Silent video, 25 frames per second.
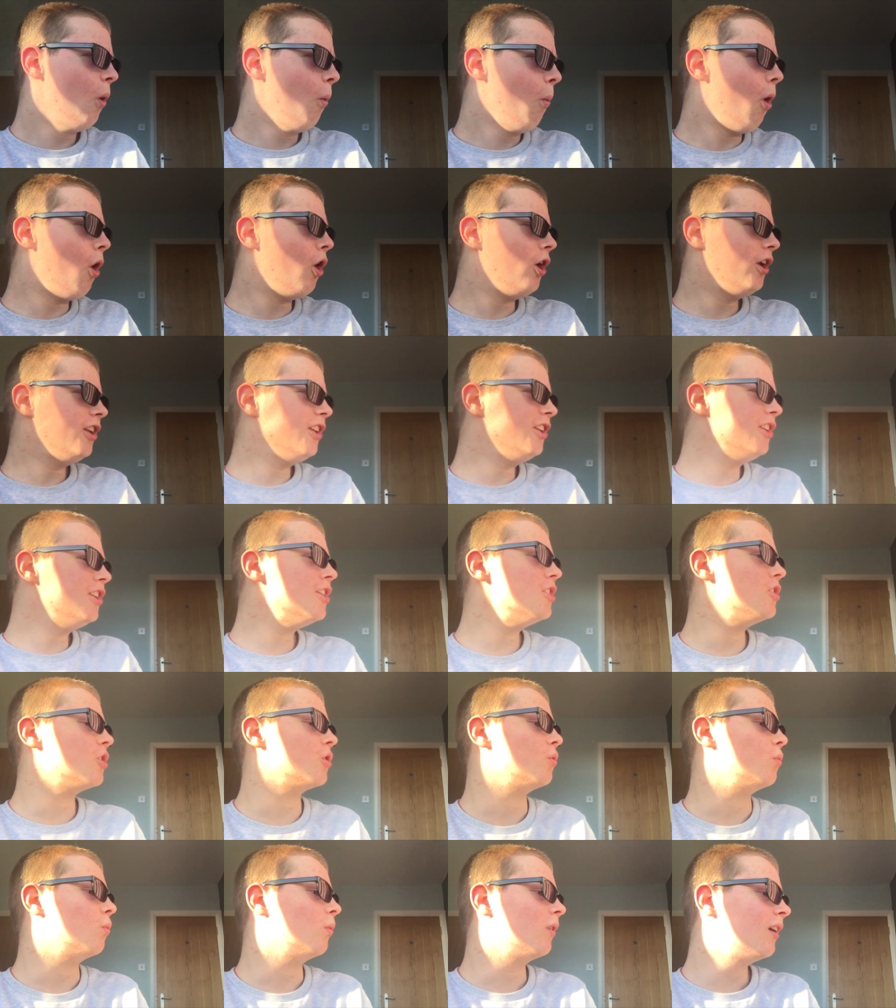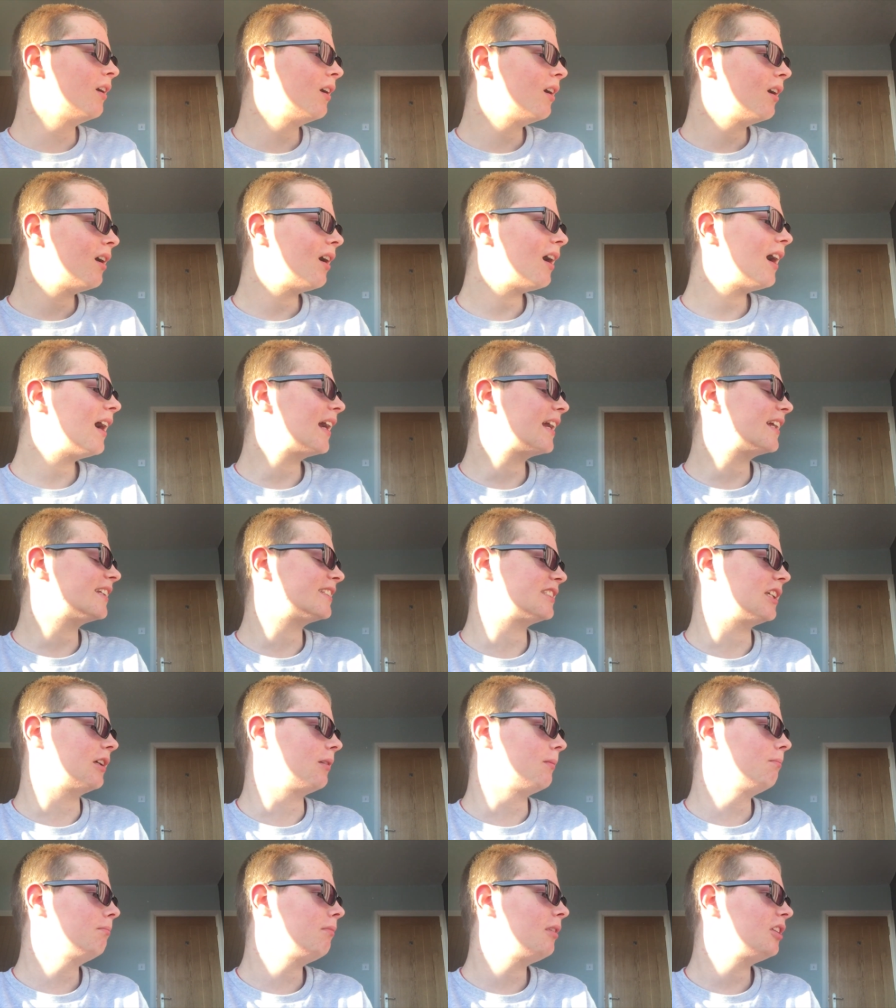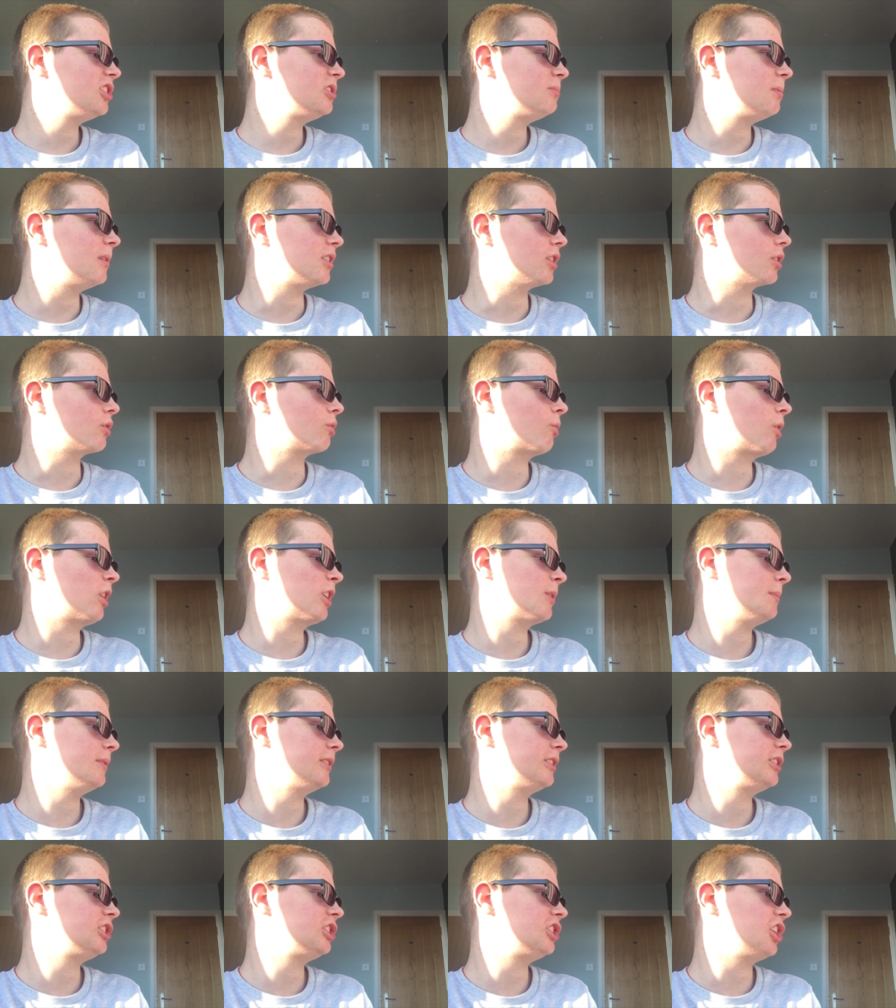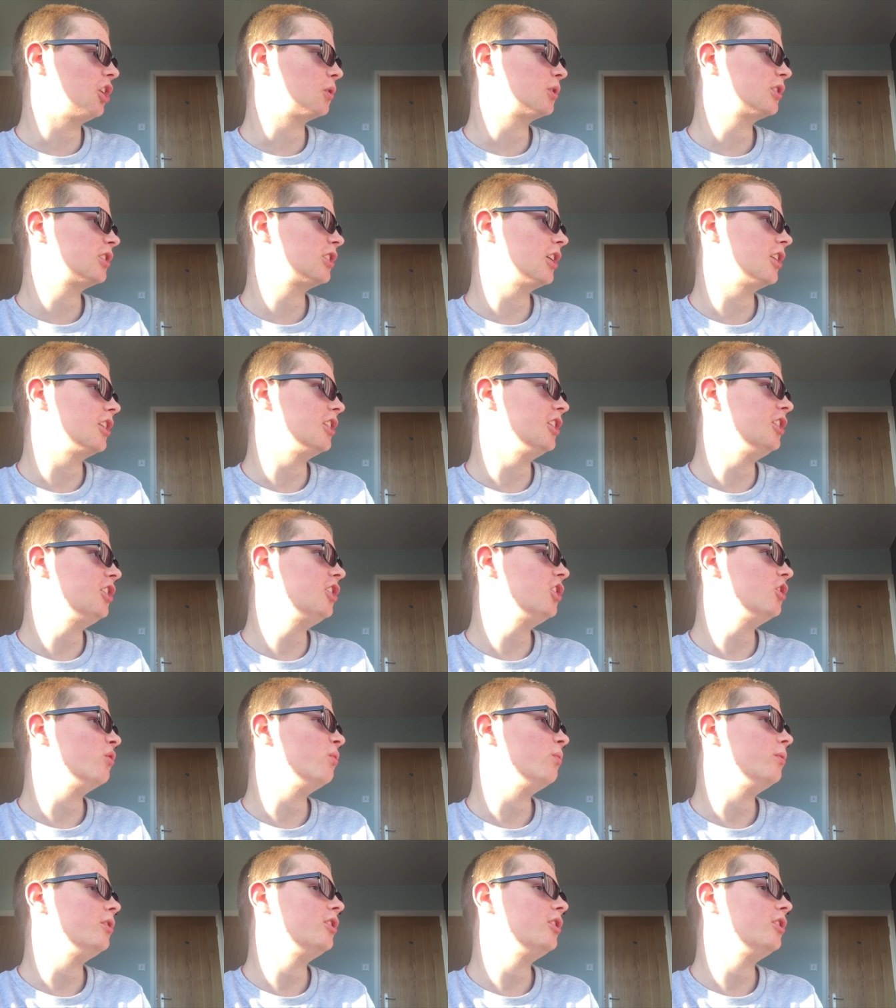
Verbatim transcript: What, you? I can tell much better Christmas jokes than you,